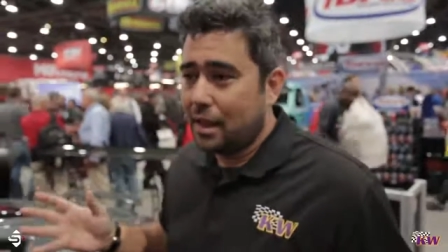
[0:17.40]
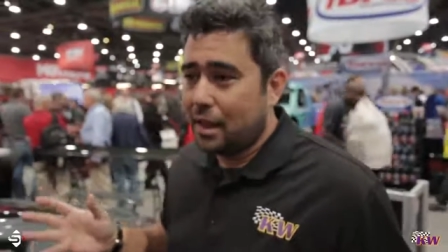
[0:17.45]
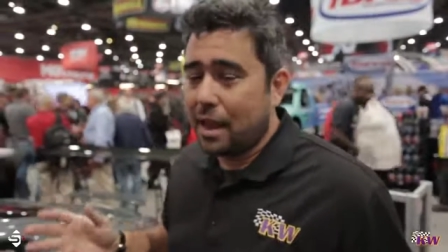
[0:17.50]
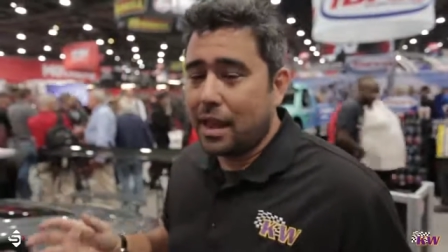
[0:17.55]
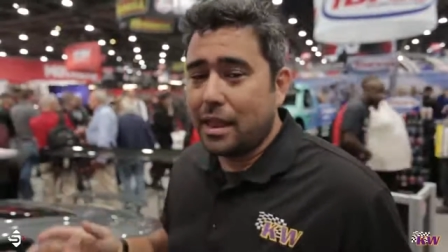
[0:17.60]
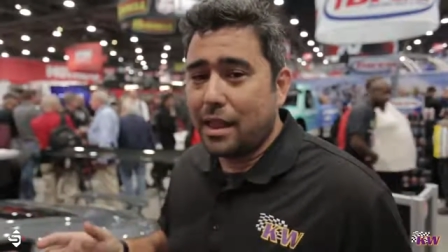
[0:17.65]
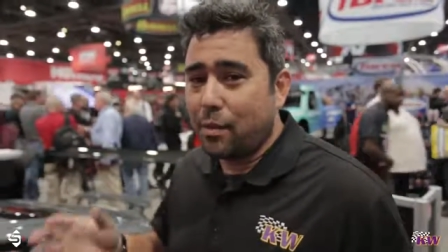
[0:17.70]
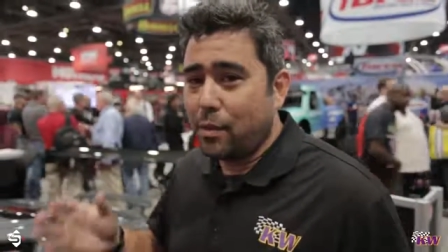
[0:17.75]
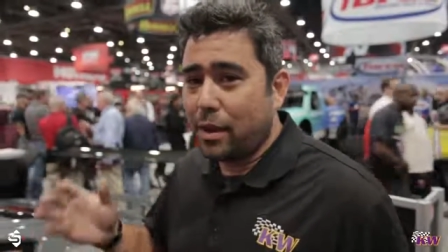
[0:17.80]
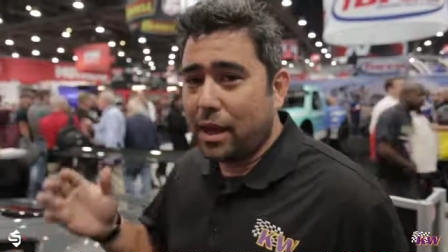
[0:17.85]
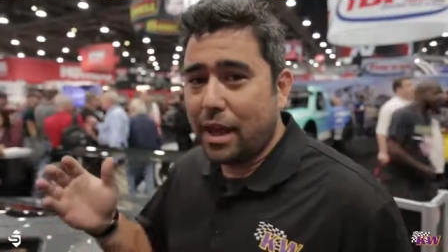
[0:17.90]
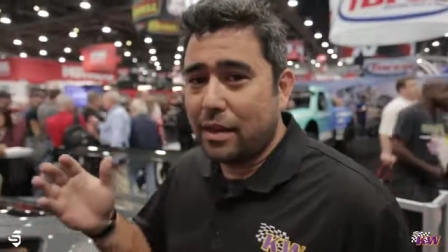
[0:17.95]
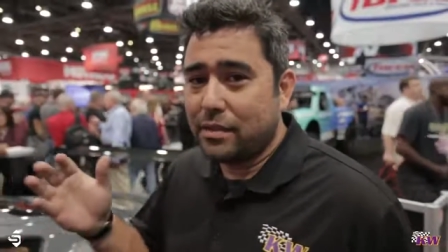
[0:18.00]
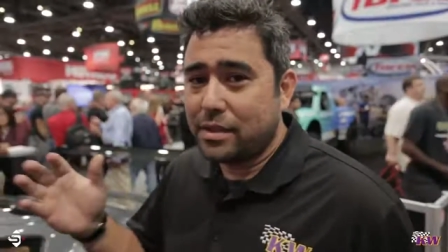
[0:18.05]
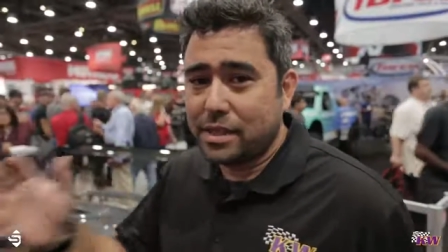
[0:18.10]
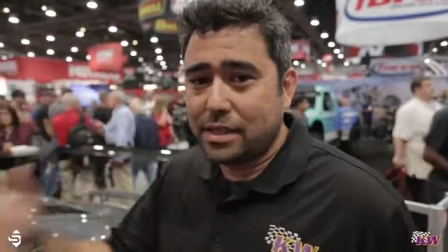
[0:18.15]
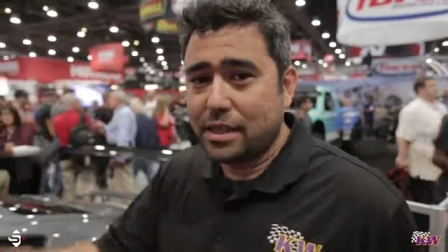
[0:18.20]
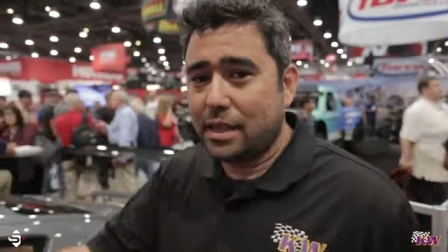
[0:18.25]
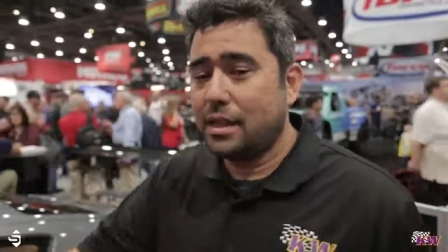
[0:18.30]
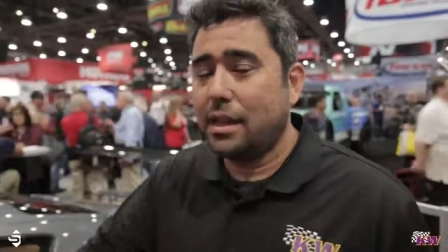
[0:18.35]
And then we
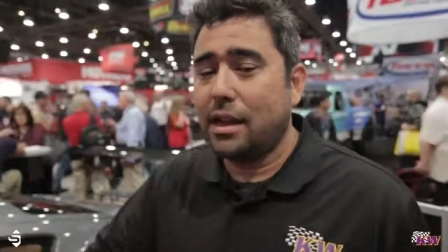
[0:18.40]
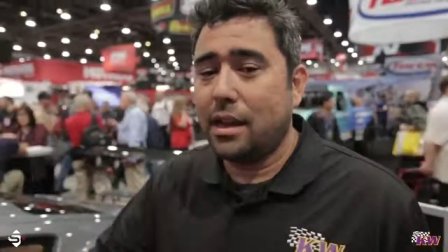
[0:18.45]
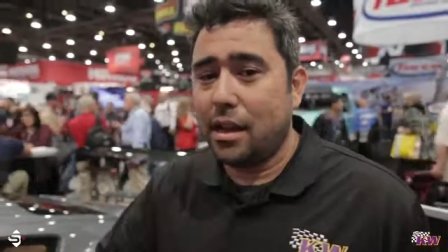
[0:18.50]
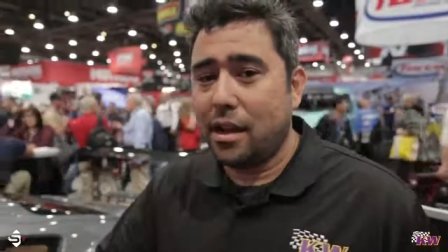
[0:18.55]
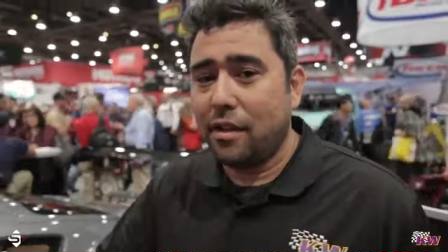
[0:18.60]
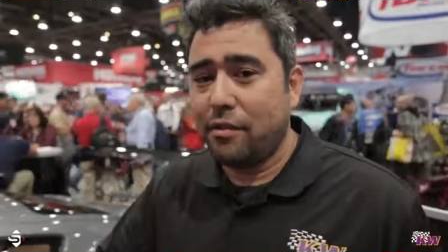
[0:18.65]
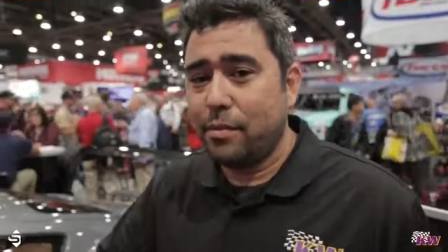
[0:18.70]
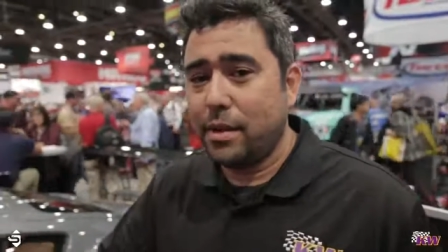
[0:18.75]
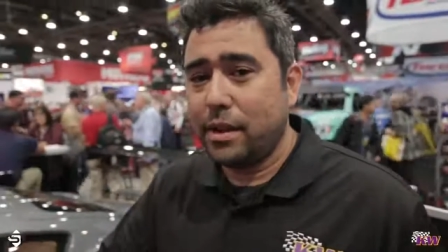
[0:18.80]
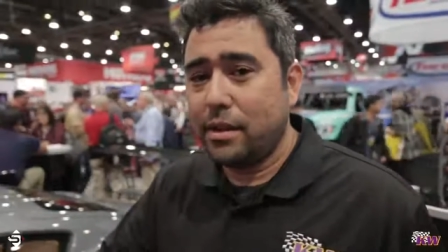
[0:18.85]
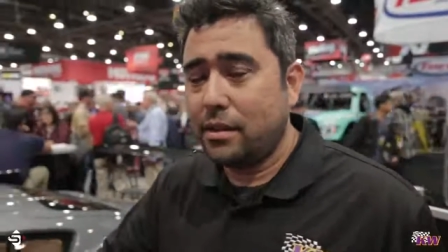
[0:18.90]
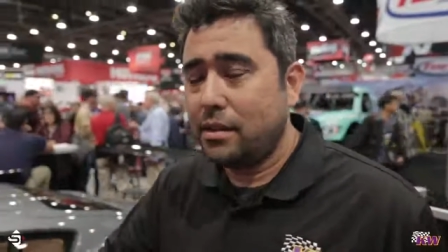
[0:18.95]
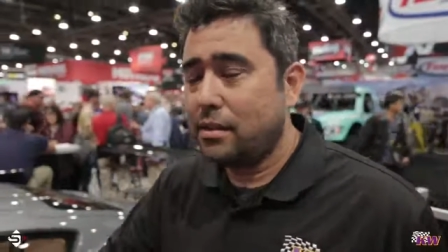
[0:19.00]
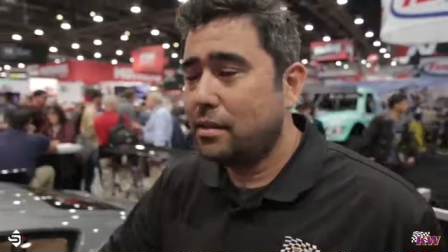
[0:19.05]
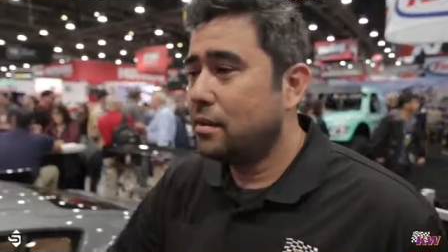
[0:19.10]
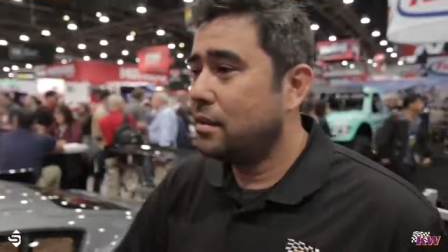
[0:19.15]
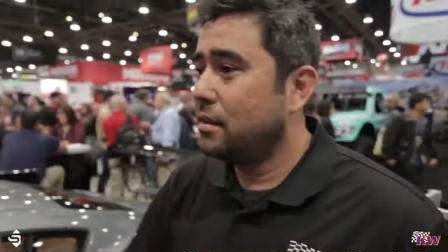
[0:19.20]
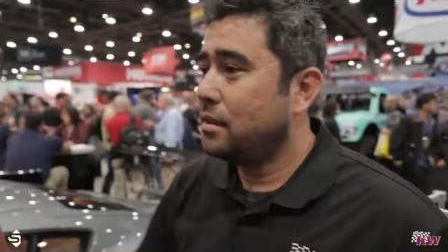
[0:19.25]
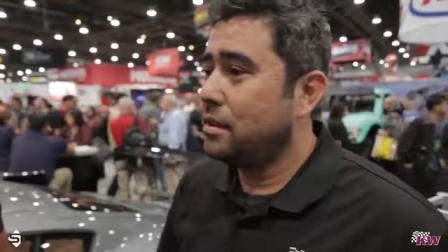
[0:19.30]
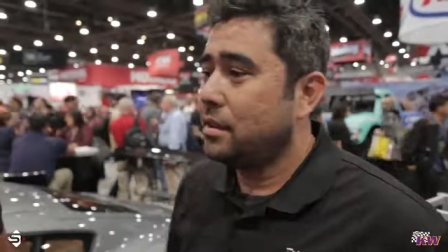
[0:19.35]
have Sidney Hoffmann,
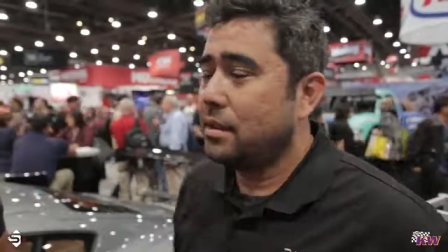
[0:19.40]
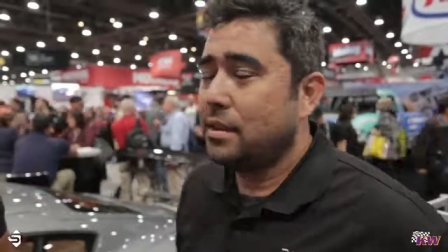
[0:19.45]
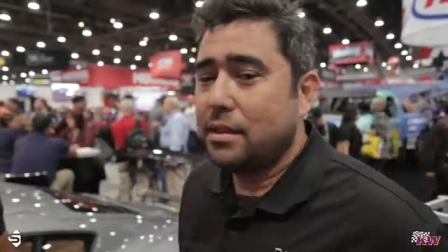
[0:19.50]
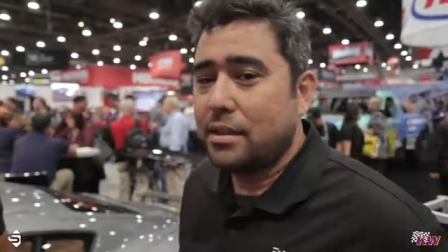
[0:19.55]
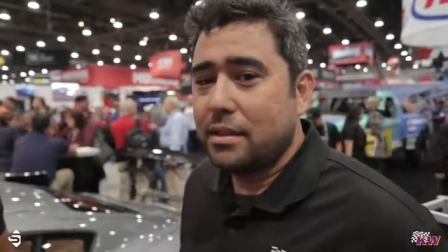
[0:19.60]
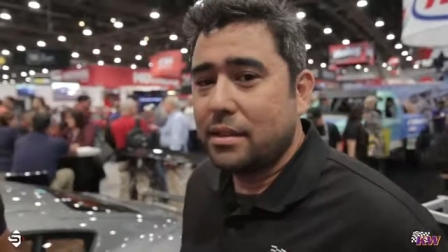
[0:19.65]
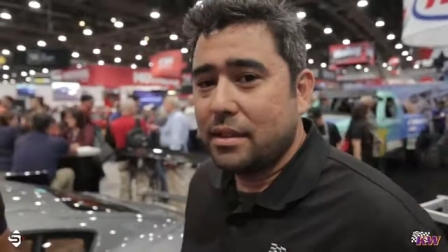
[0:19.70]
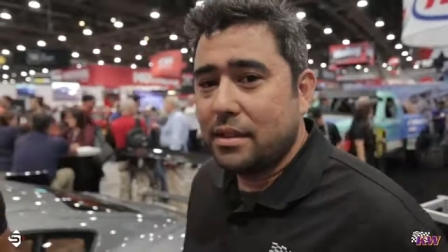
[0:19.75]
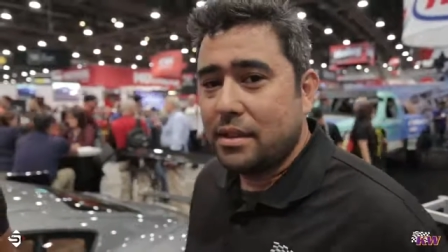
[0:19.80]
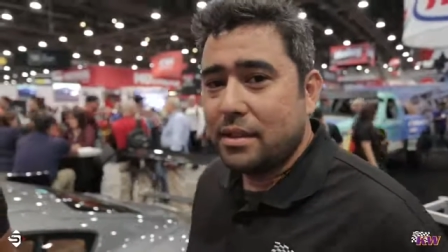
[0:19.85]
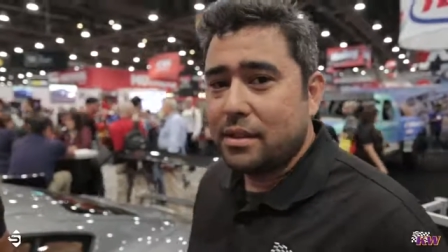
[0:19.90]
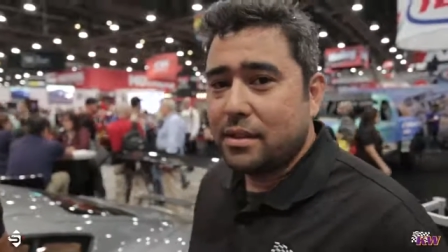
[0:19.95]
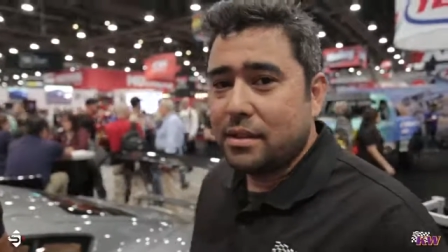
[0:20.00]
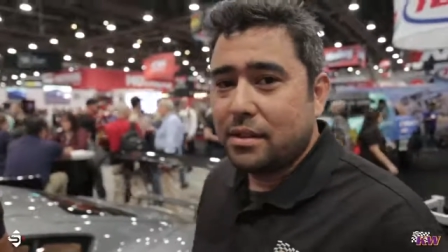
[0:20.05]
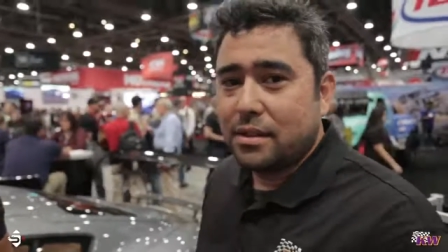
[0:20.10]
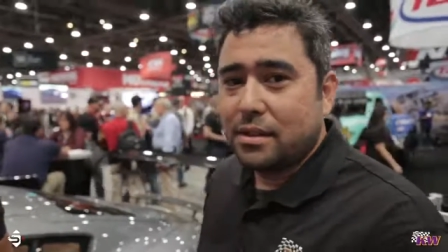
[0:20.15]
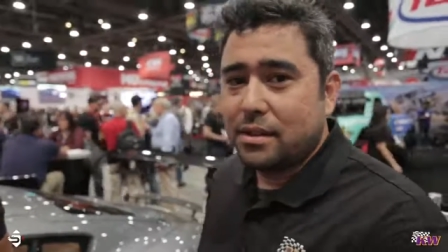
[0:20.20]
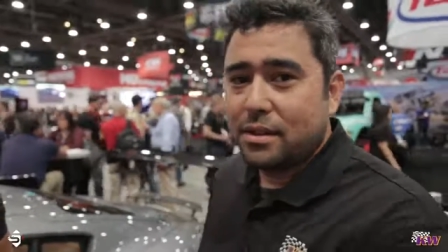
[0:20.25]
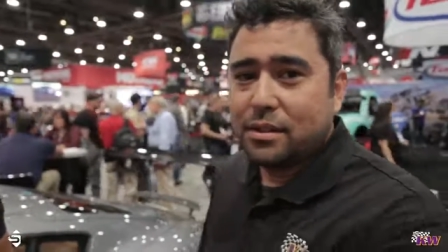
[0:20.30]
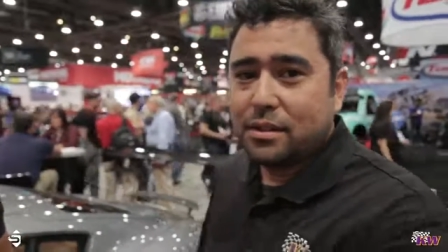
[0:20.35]

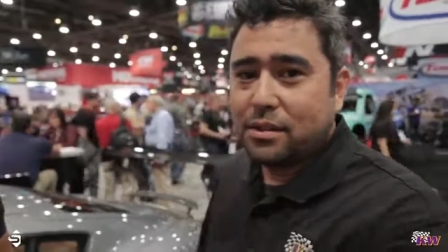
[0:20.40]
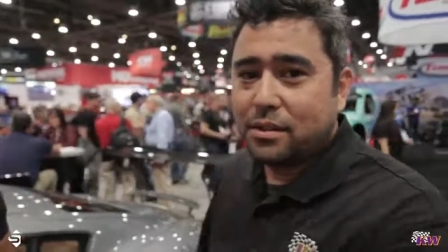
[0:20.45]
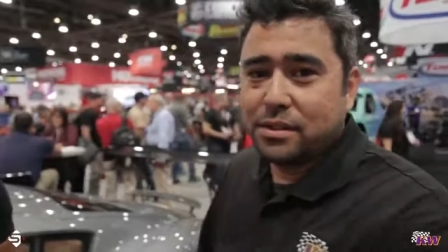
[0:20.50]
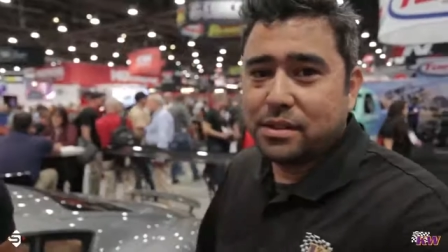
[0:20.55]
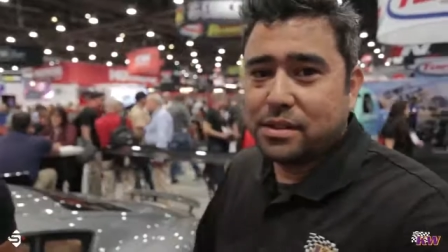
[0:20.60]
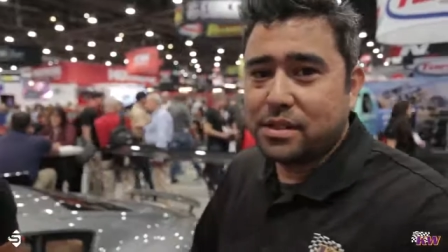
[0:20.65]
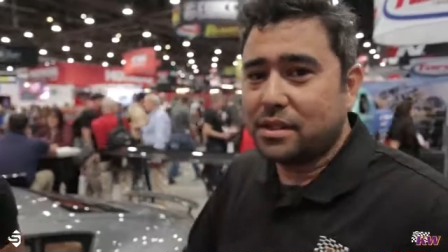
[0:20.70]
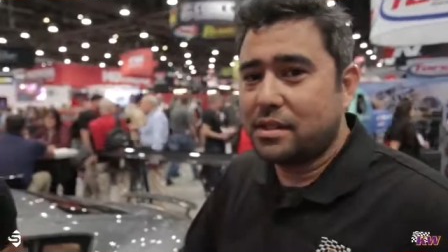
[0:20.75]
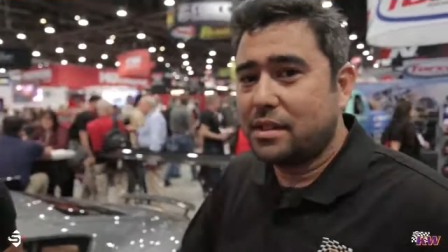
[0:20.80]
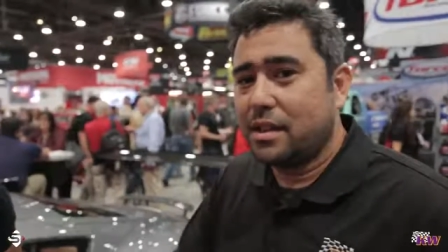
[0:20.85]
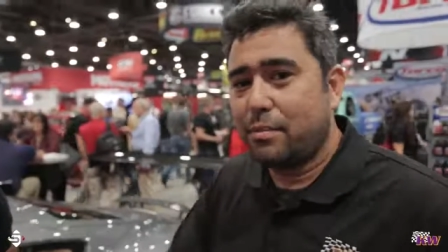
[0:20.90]
who's